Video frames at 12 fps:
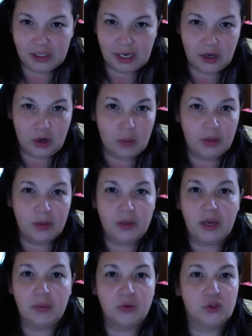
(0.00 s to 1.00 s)
I know I'm going to
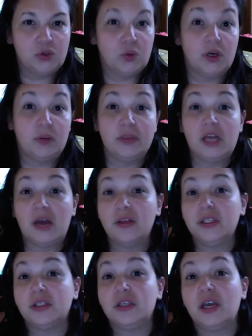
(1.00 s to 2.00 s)
be able to run up and down the
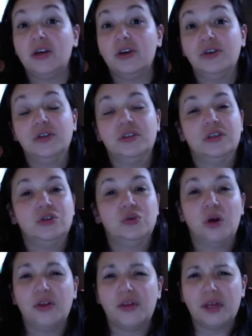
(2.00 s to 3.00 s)
stairs and do
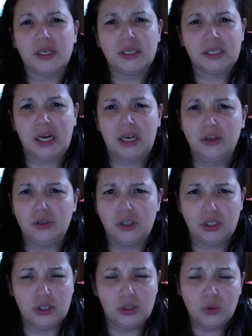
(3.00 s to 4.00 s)
all the things that I used
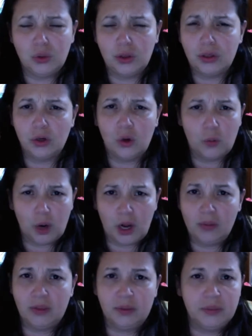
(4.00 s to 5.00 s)
to do with no
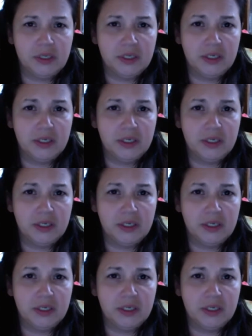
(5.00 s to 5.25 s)
problem.